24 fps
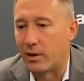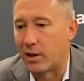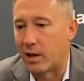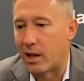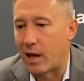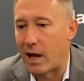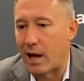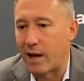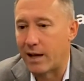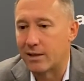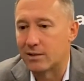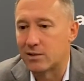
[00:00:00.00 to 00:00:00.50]
the
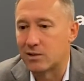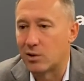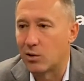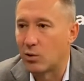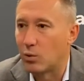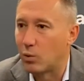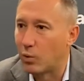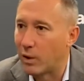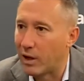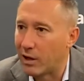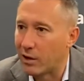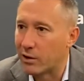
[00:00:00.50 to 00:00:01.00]
lines to the
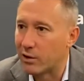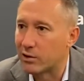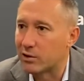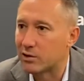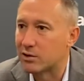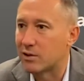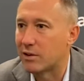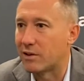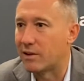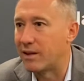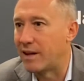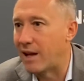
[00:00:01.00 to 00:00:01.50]
wingers
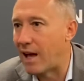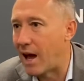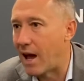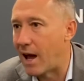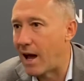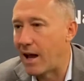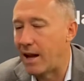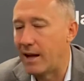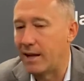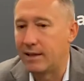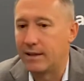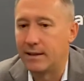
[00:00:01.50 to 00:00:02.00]
to the
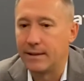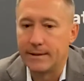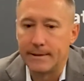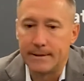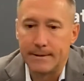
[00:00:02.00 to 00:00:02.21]
nine,